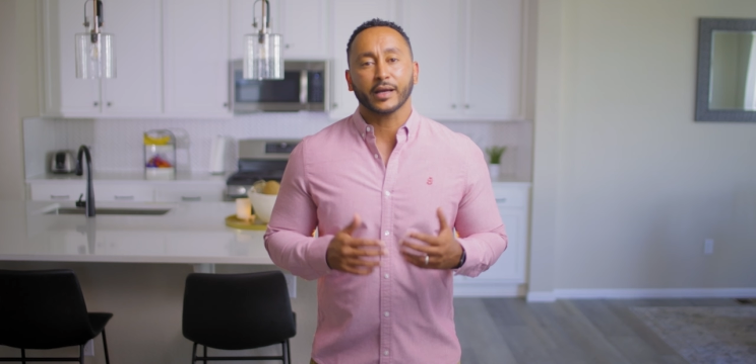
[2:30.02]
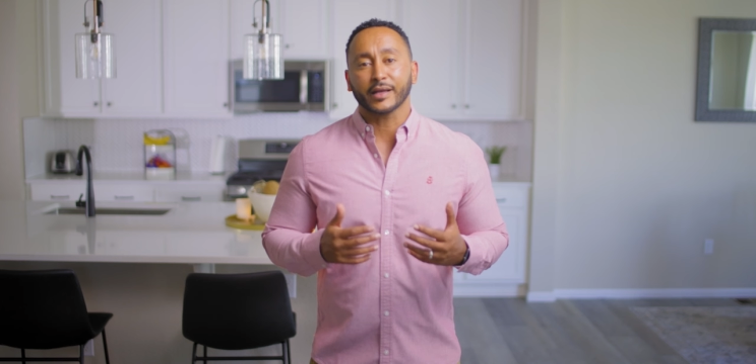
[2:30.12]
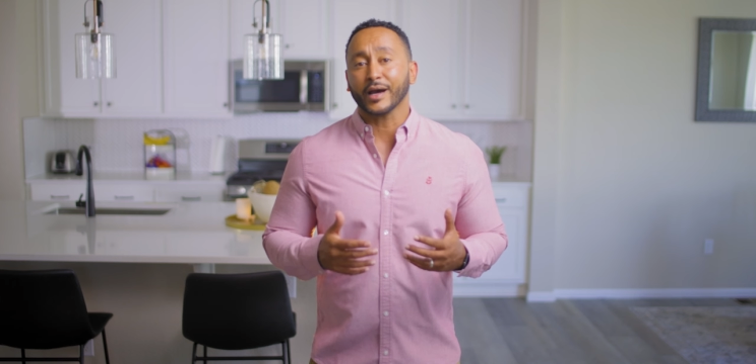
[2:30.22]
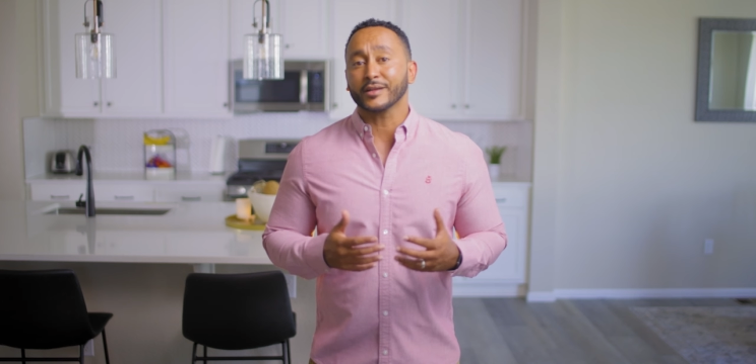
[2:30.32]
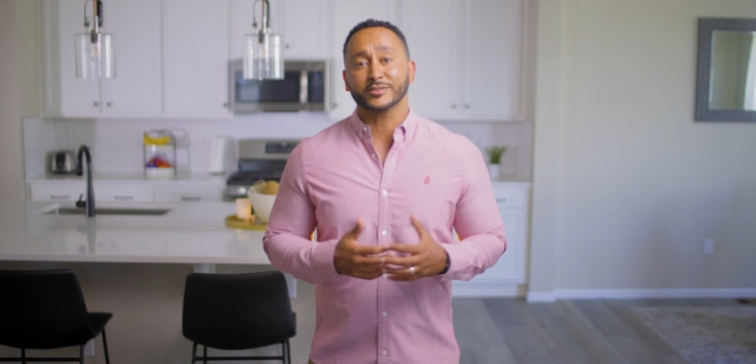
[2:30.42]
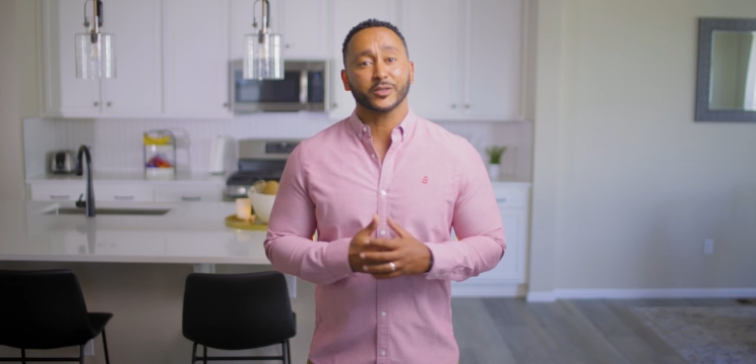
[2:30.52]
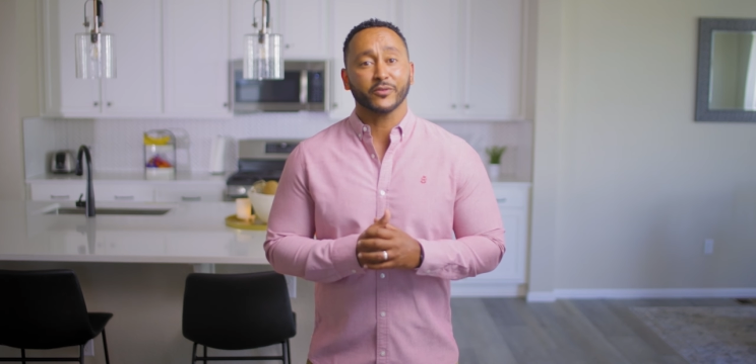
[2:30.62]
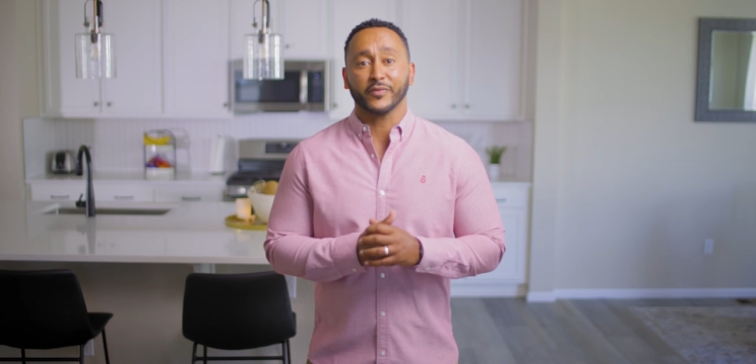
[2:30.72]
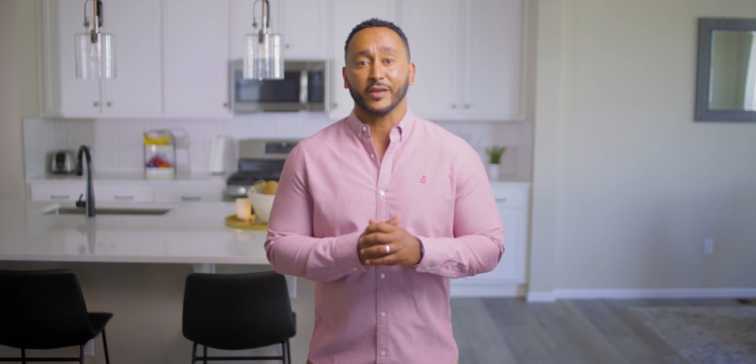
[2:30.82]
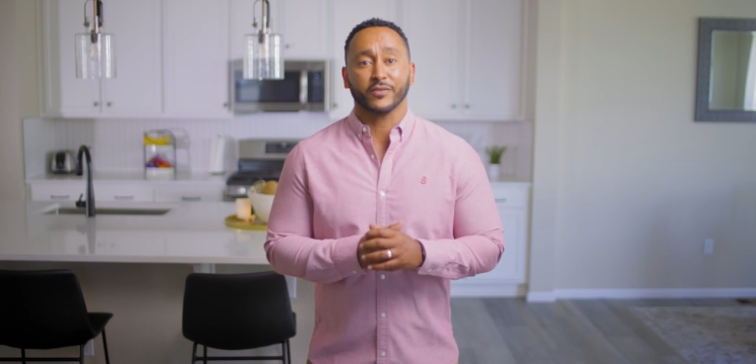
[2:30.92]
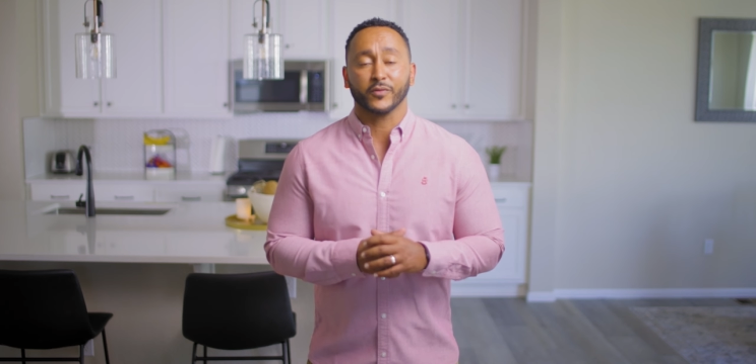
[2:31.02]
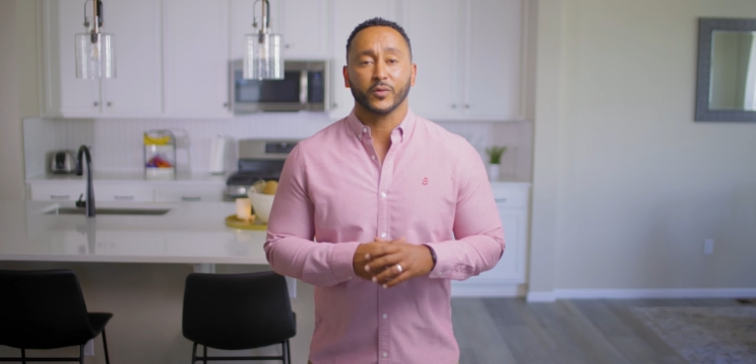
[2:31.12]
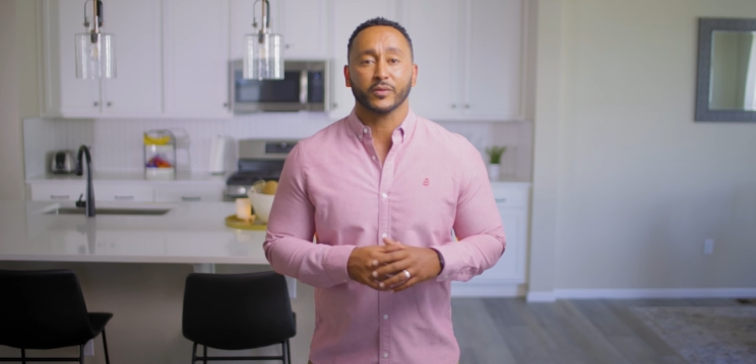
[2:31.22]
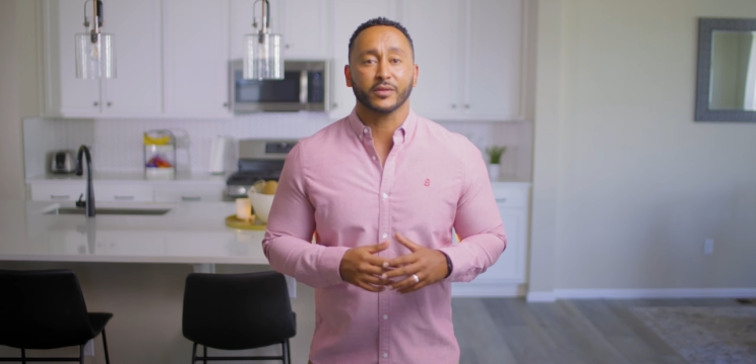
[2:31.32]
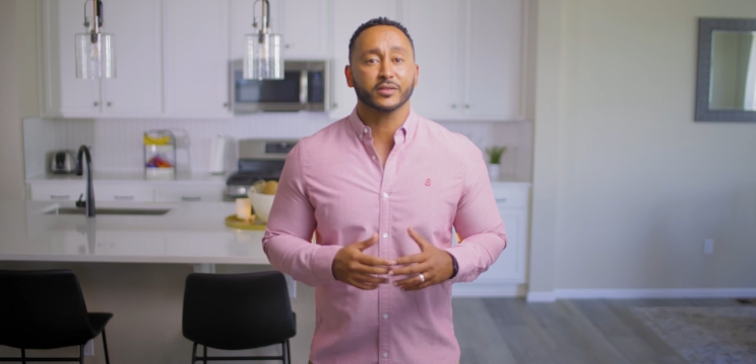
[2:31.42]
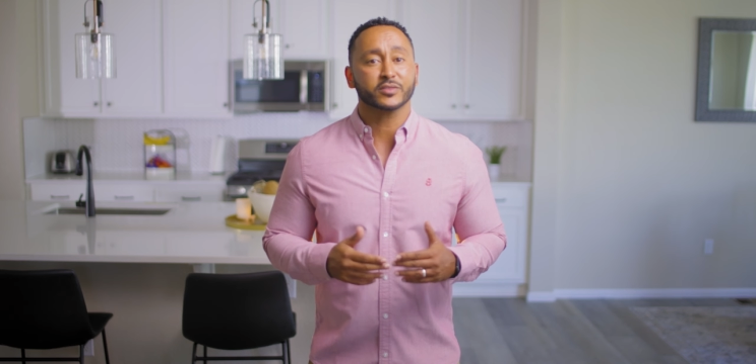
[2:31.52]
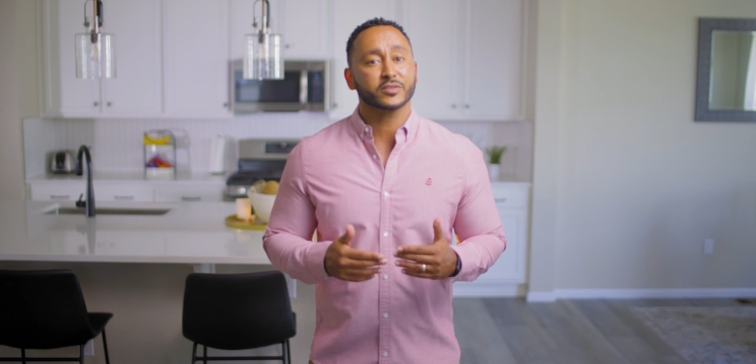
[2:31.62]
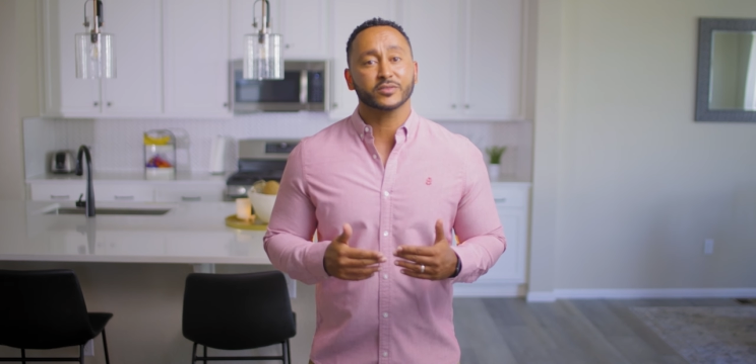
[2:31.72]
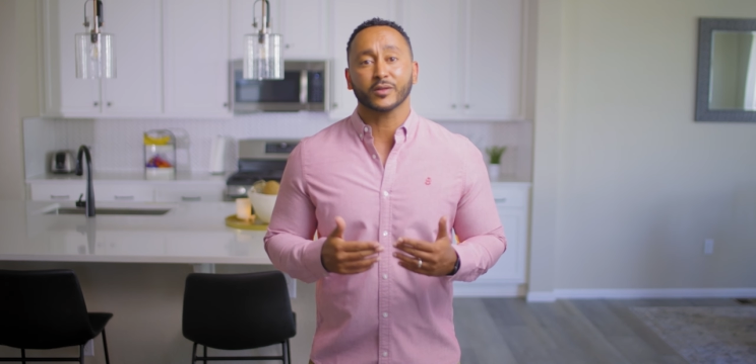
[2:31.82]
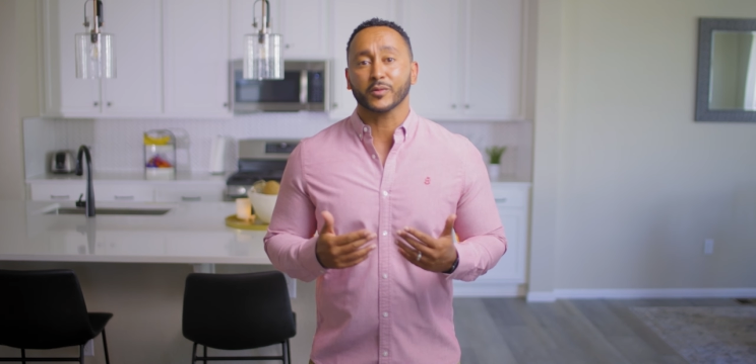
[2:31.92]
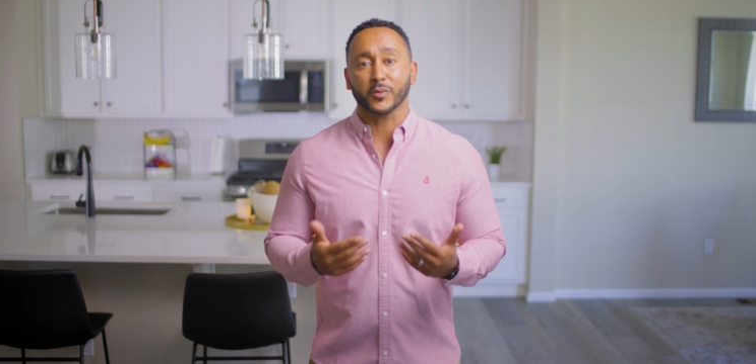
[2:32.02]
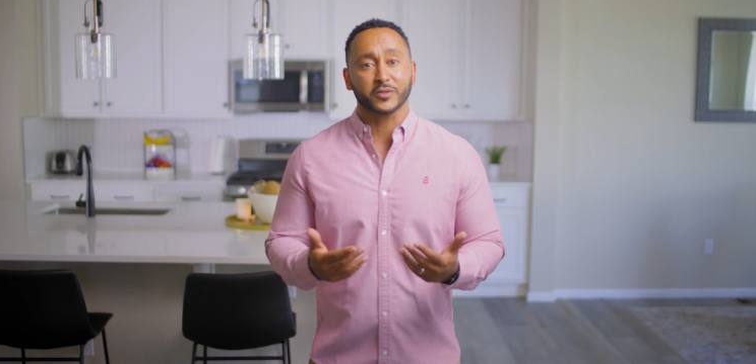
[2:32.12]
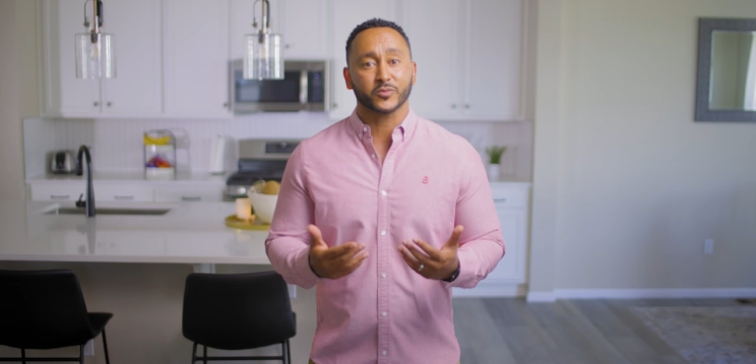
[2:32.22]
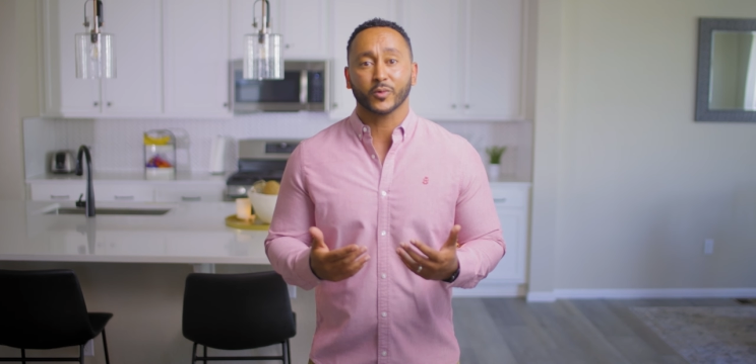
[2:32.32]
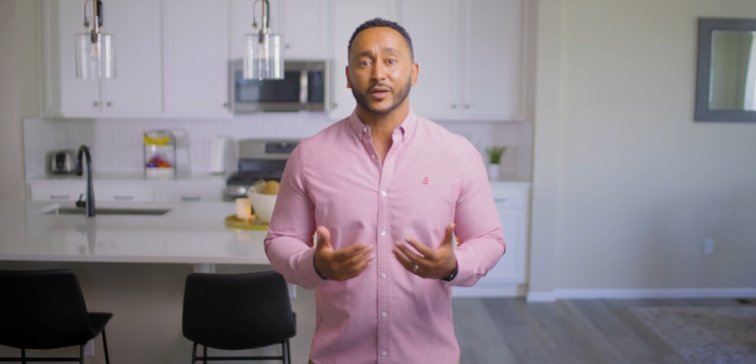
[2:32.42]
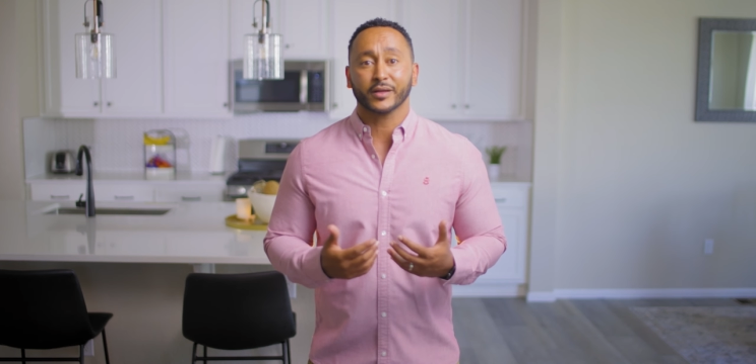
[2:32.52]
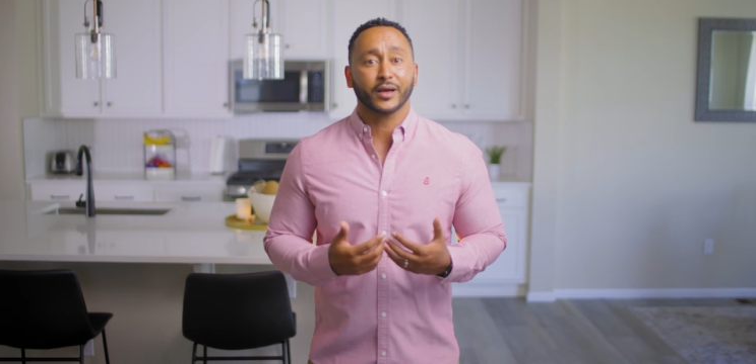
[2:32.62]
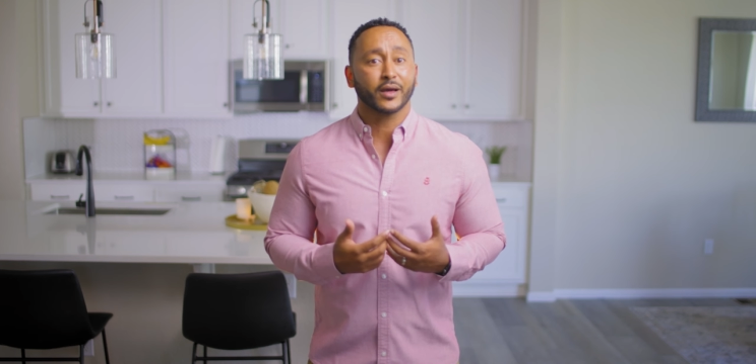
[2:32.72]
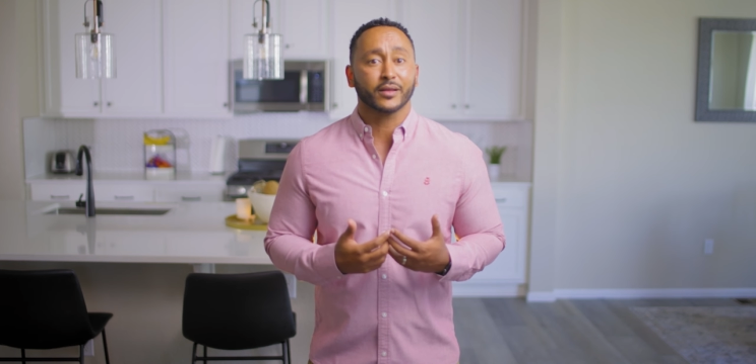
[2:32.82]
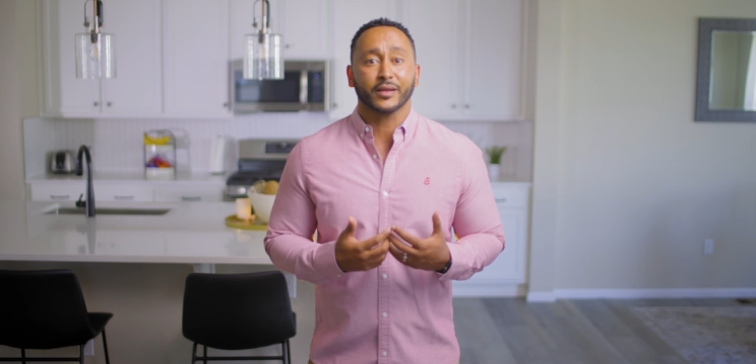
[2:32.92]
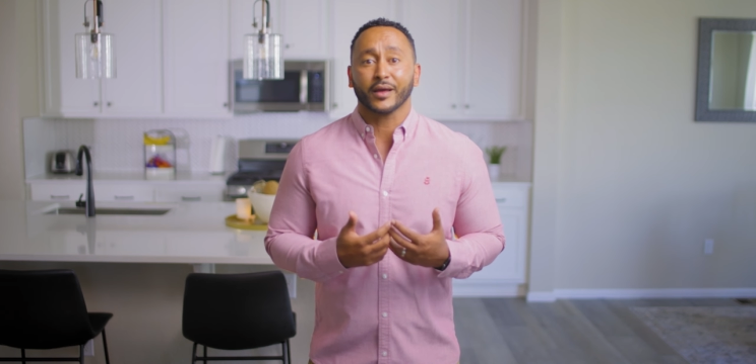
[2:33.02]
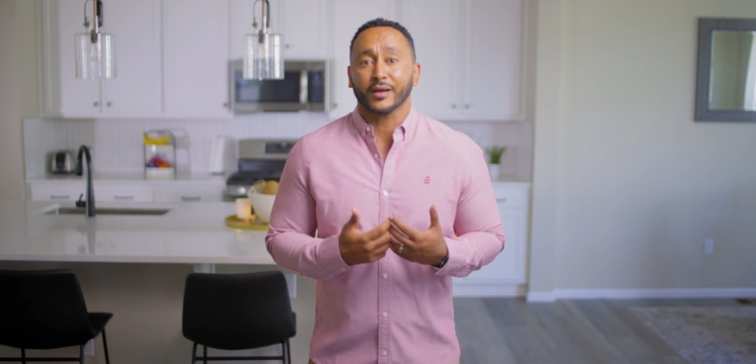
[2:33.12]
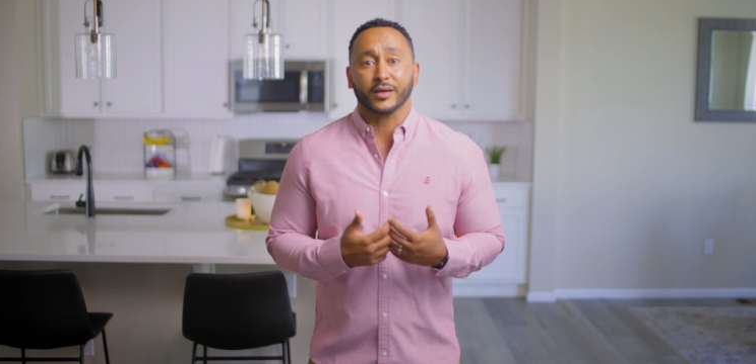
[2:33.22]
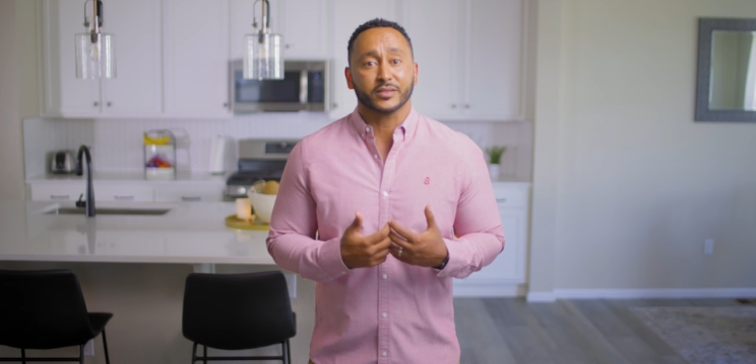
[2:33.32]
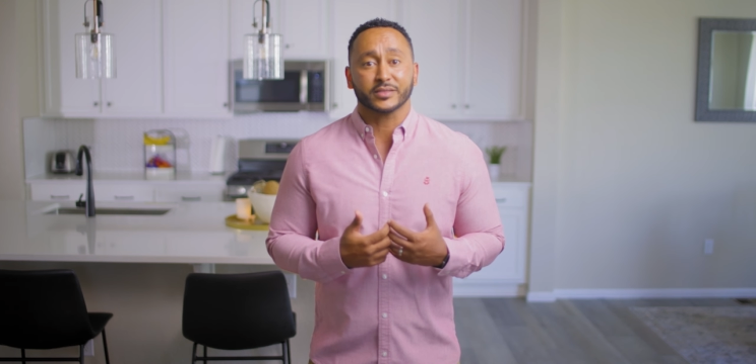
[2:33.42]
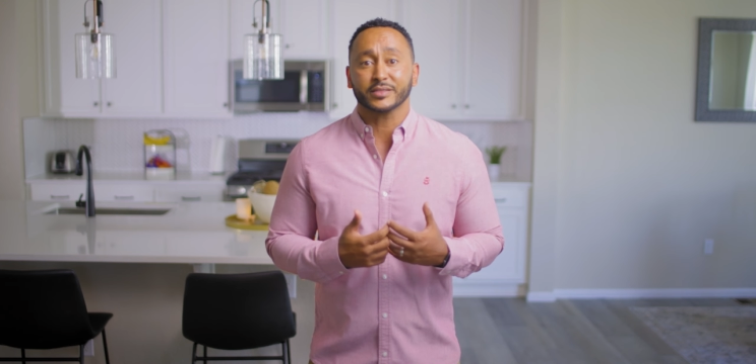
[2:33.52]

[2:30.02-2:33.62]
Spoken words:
God is so faithful. This is the Lord's work, not us.